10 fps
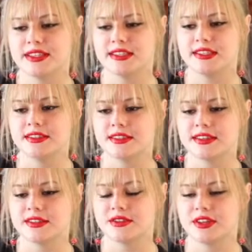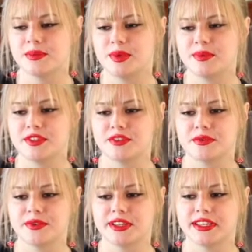the scenes a lot, so a lot of people don't
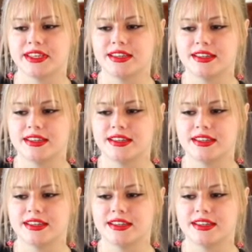really